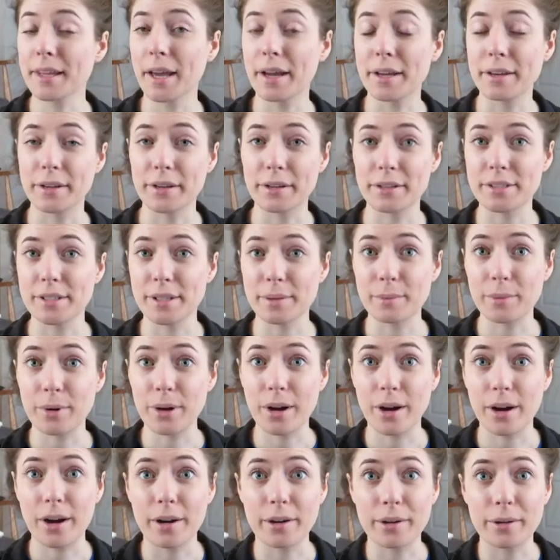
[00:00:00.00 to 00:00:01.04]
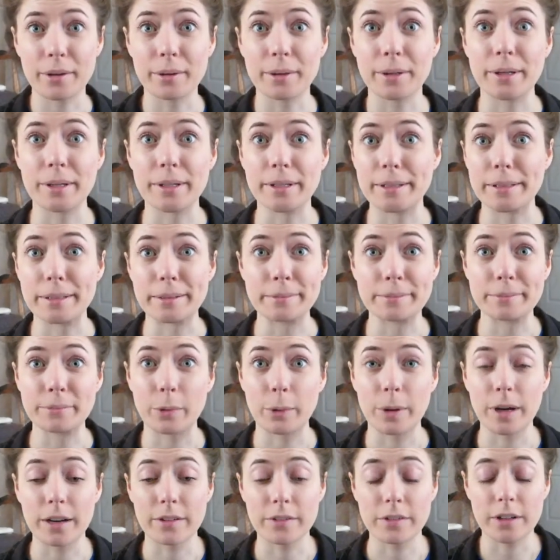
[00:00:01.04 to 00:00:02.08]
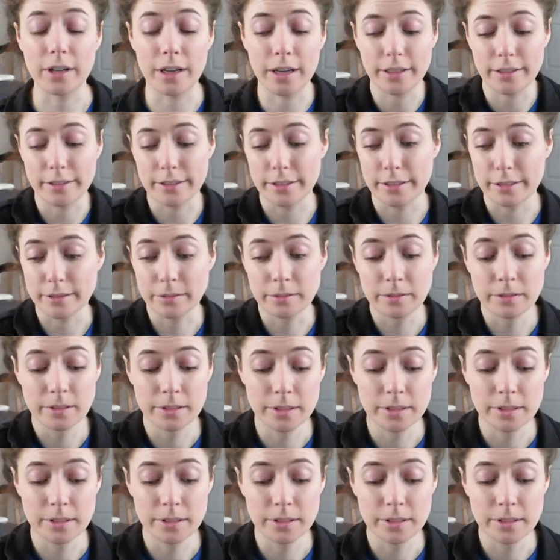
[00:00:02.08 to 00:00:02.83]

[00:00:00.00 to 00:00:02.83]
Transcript: a nursing bra or whatever. I don't know.